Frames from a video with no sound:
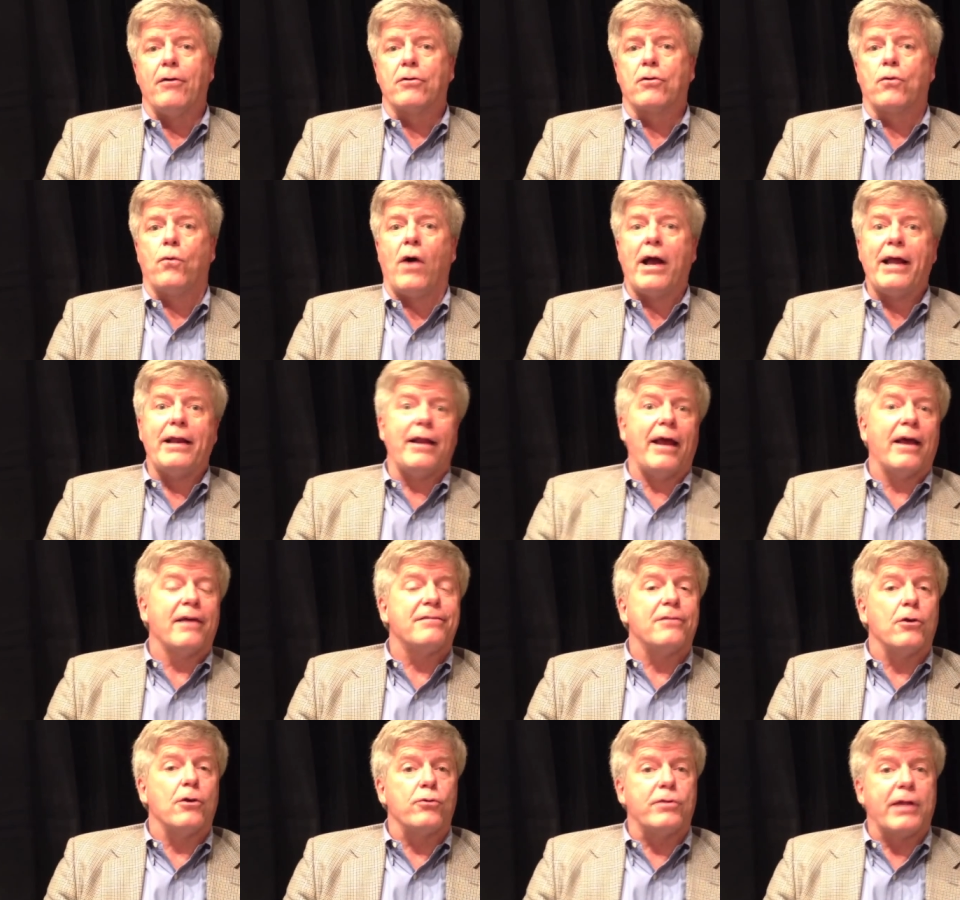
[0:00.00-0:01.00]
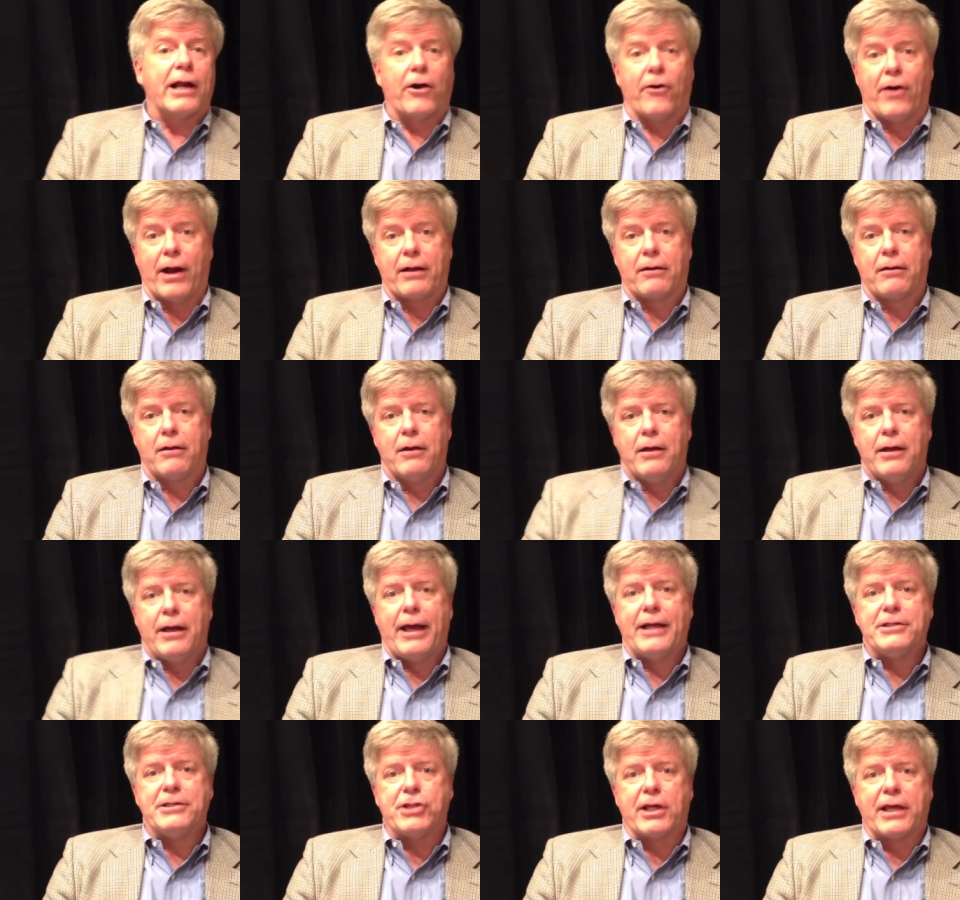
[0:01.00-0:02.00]
quite esoteric
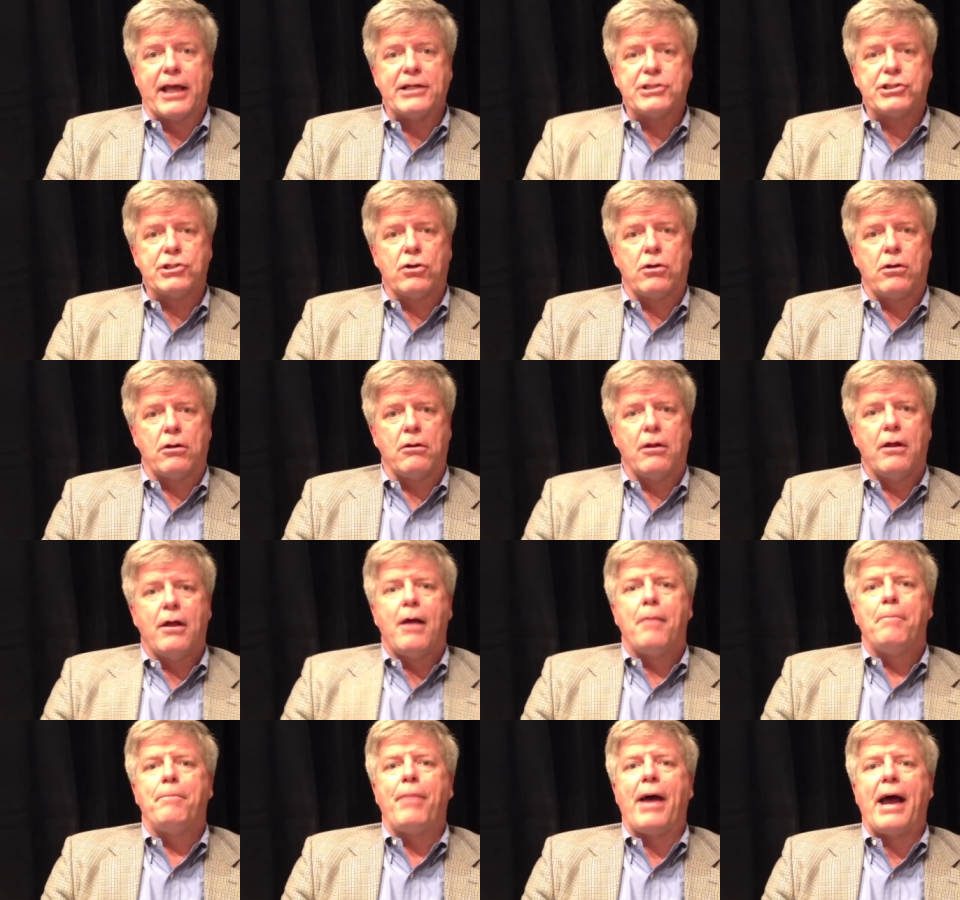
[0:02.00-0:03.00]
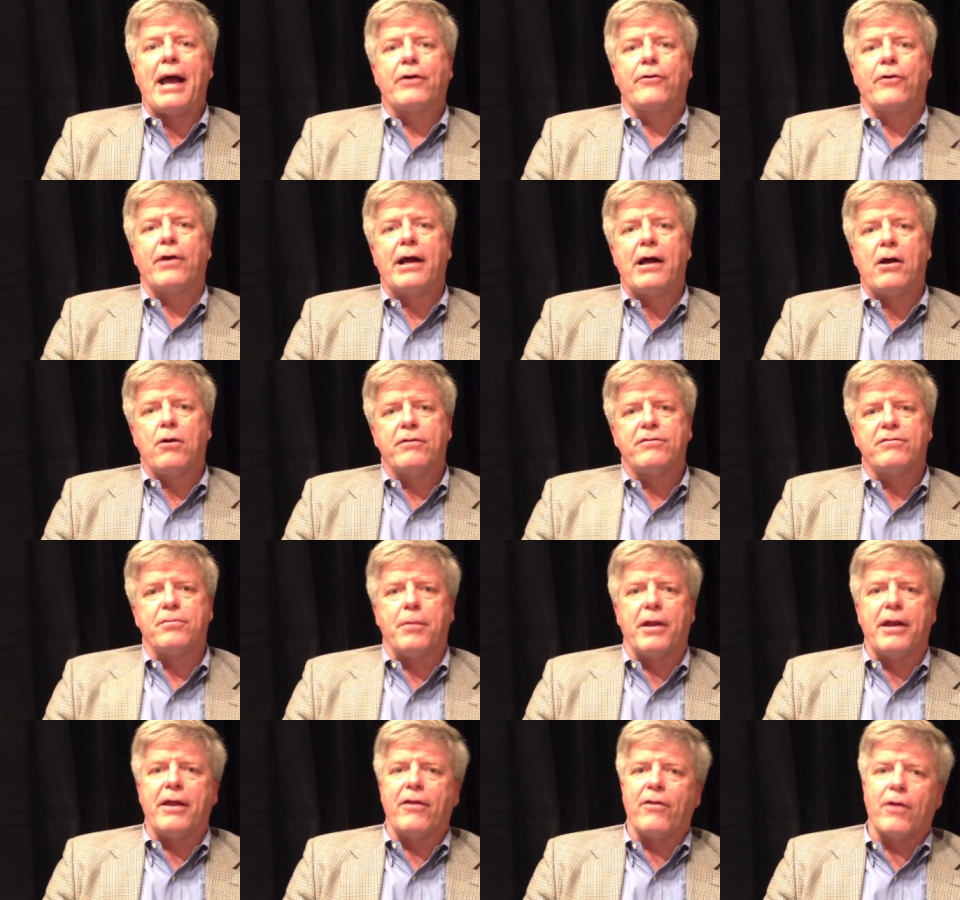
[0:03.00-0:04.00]
educational backgrounds.
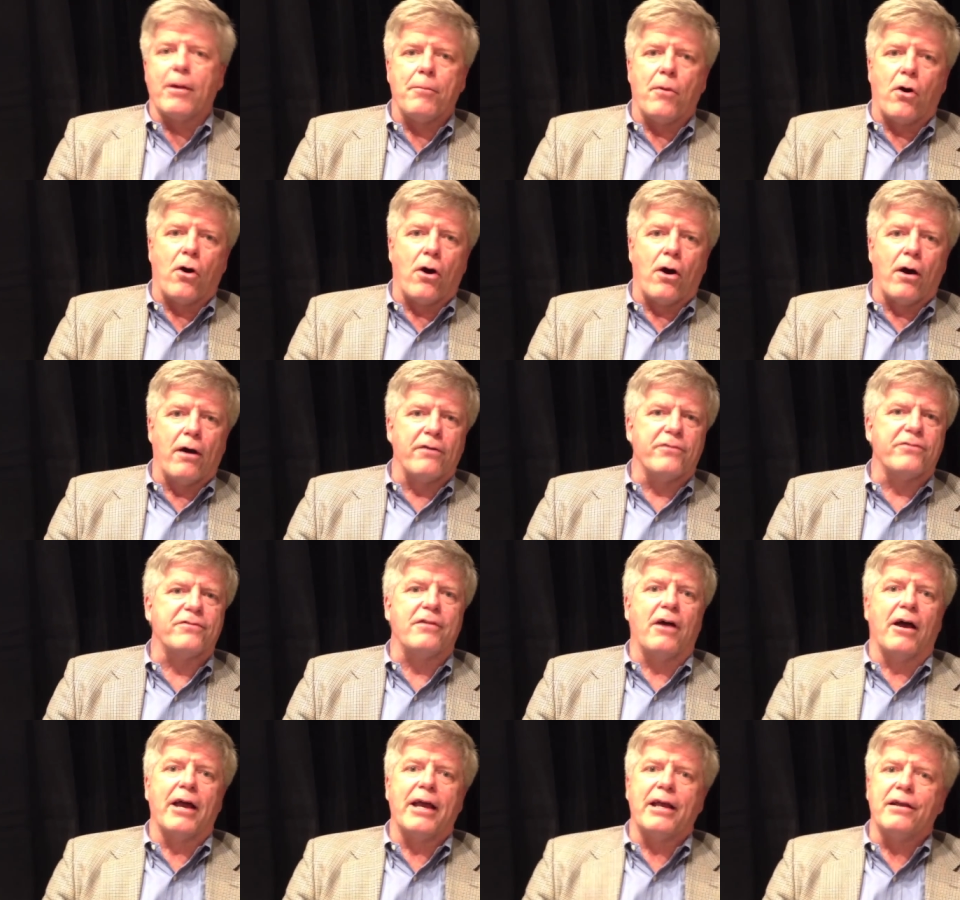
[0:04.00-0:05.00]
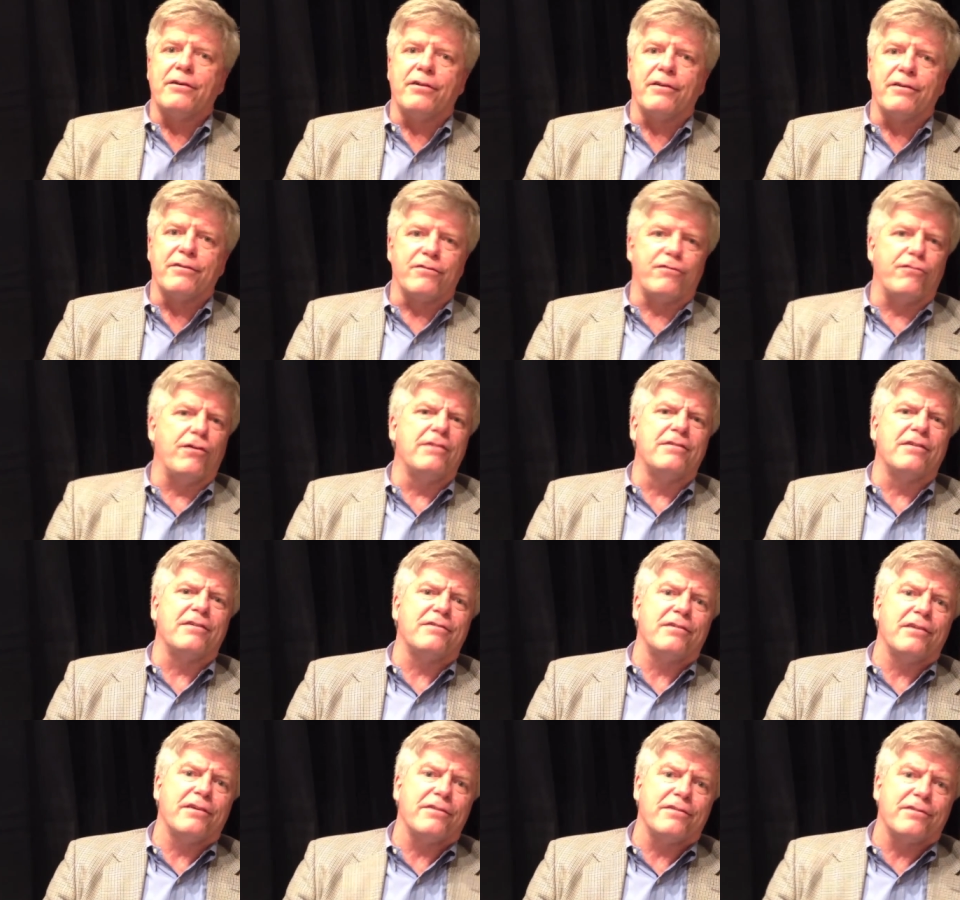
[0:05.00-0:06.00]
Many of them are scientists,
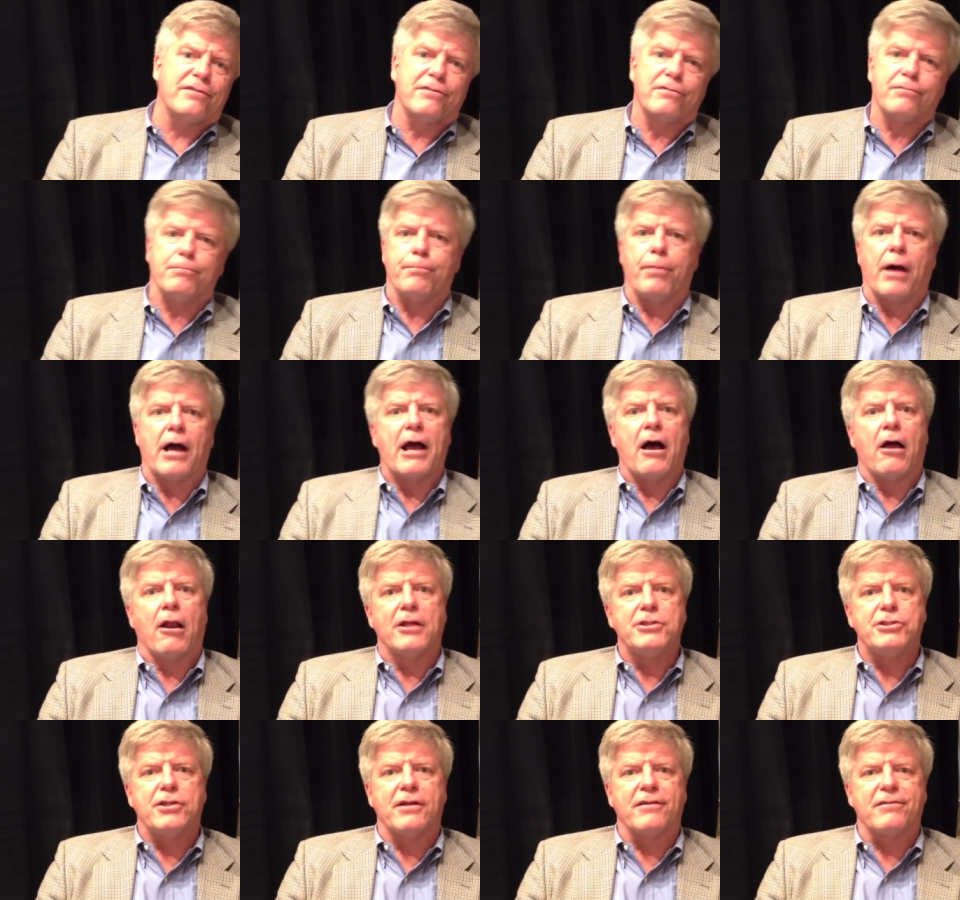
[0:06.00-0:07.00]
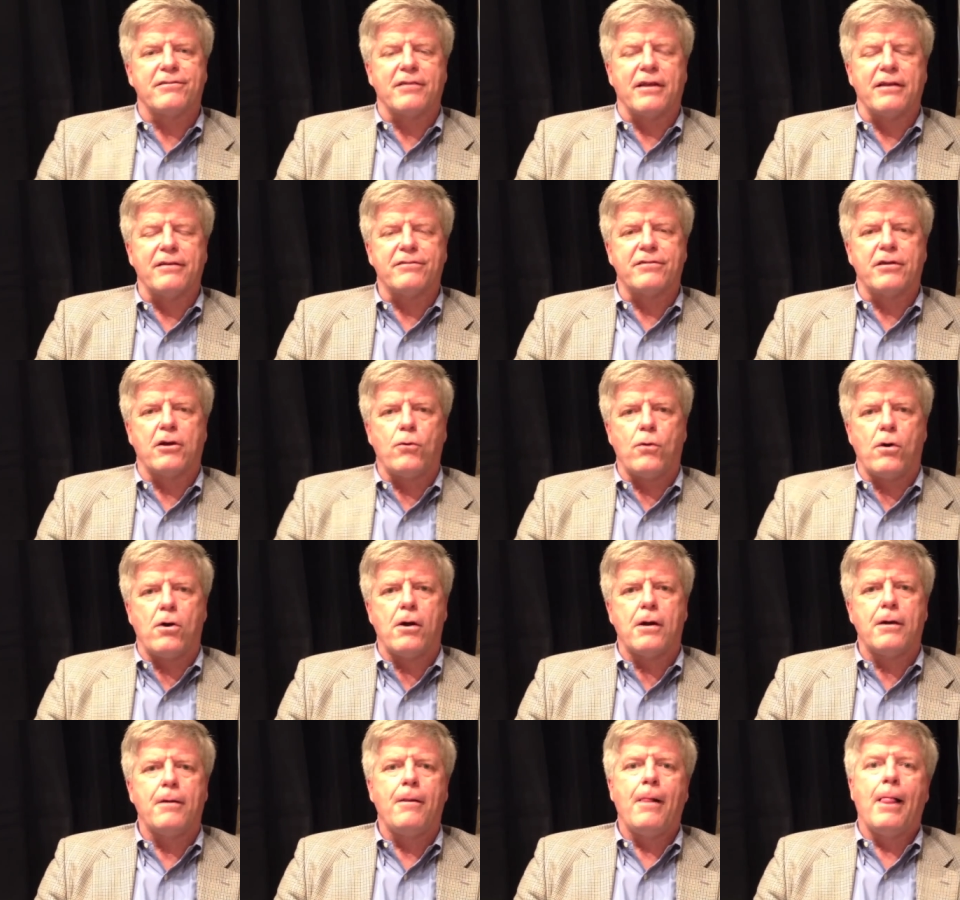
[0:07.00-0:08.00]
physicists, biologists, and so
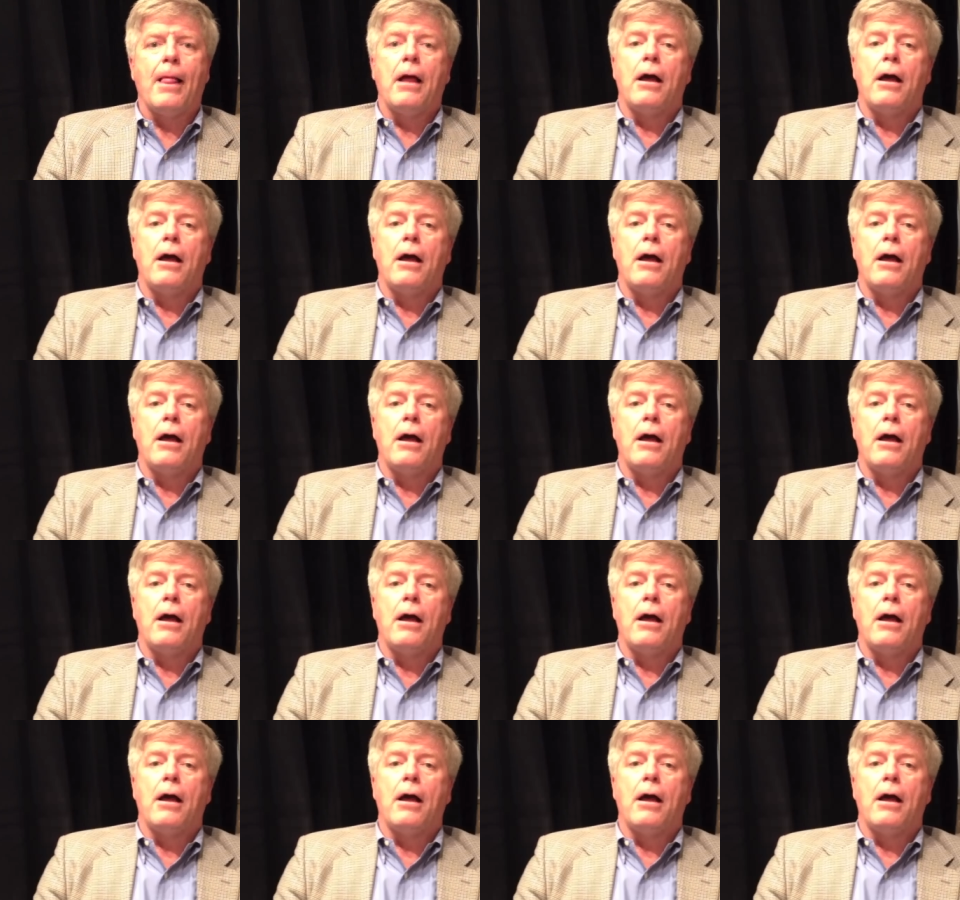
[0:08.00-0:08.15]
on.